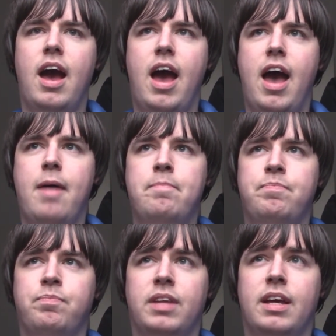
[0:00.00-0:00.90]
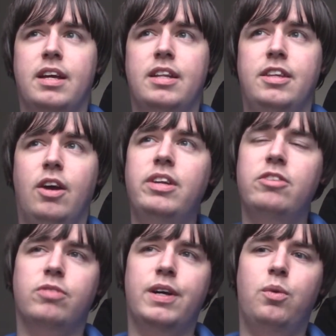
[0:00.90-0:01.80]
Um, the
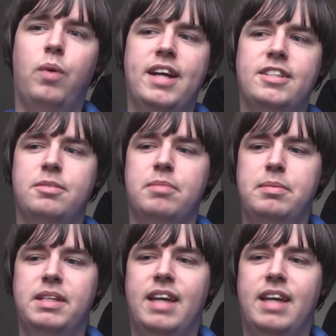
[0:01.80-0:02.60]
only real way to maybe